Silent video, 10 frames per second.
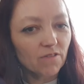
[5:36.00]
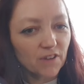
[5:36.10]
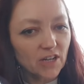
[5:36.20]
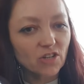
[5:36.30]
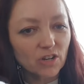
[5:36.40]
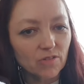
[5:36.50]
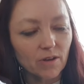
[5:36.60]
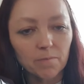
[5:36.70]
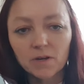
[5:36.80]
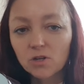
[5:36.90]
you first do
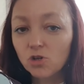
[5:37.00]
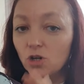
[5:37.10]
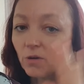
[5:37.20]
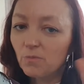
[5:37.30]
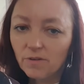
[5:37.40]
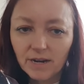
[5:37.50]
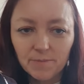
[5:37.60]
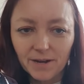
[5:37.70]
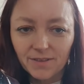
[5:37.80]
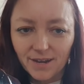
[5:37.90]
them. Don't worry
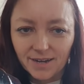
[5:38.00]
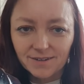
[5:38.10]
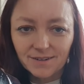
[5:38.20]
about that.